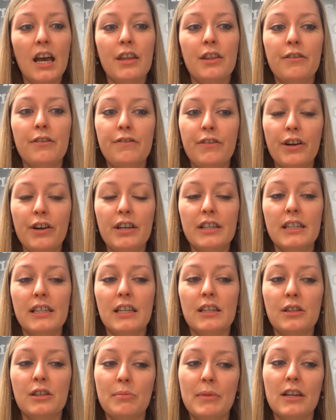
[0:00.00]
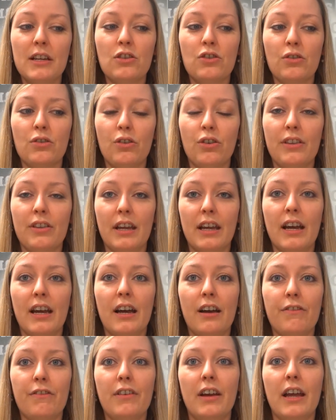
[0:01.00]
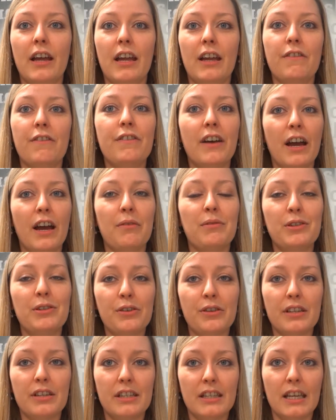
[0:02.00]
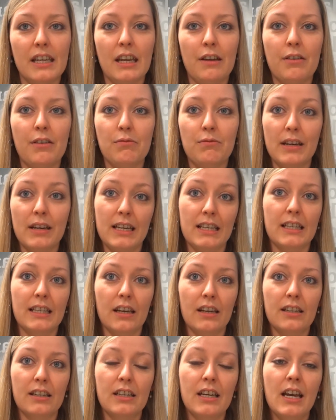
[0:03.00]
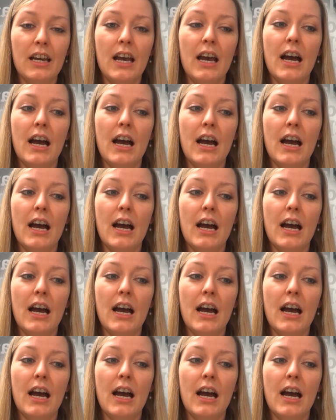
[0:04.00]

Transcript: The first is to make sure they have a fair redundancy reason,